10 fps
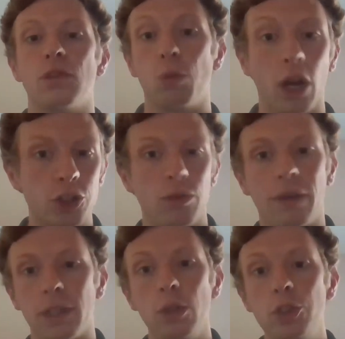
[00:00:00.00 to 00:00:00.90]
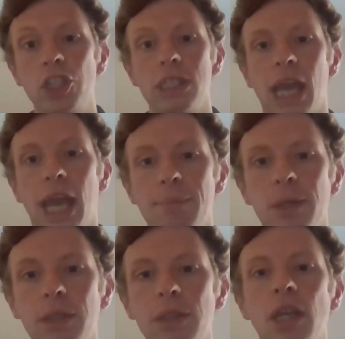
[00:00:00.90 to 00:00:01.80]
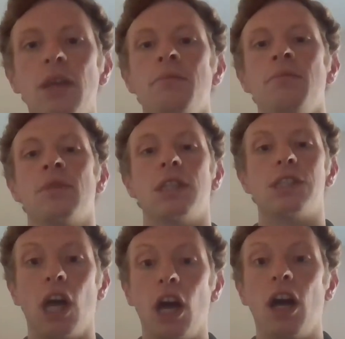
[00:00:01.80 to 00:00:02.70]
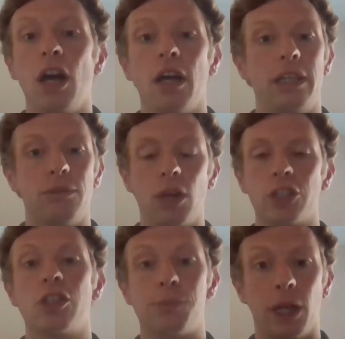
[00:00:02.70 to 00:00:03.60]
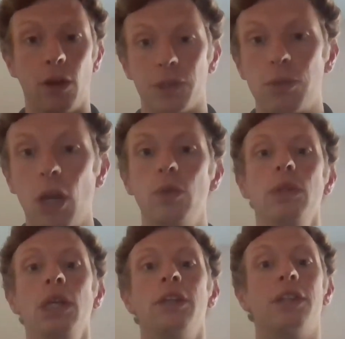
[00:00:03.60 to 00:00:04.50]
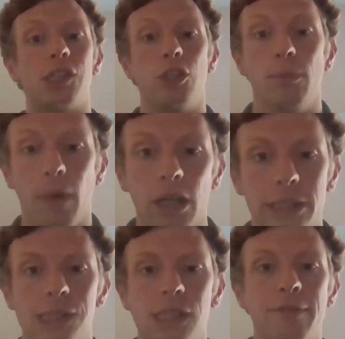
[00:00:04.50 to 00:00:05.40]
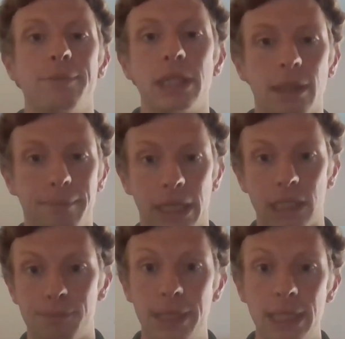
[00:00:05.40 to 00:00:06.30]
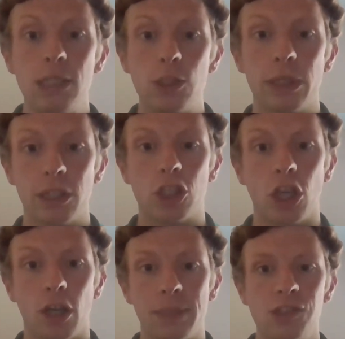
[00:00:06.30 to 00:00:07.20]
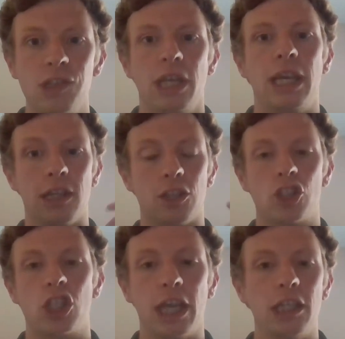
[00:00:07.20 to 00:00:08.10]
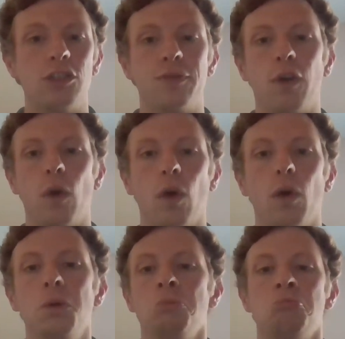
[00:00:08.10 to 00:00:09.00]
The Russian Revolution has happened. The Tsar in Russia has been overthrown. There's a new Marxist government that makes peace with the Germans in exchange for